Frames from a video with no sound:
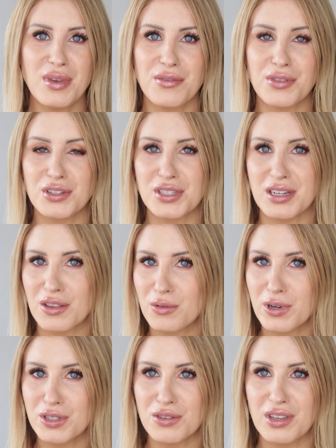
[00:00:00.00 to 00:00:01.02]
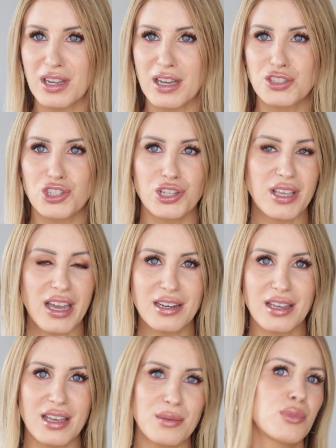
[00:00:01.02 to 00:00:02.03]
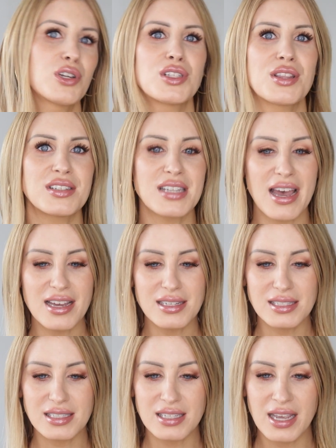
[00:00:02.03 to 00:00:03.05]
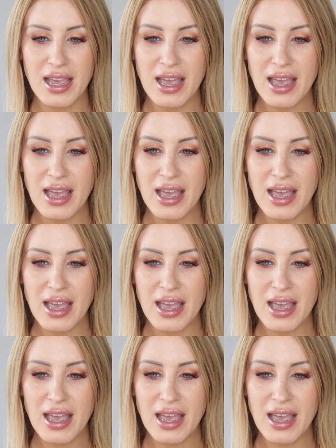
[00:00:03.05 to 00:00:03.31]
if there's another one you think I should get and put to the test.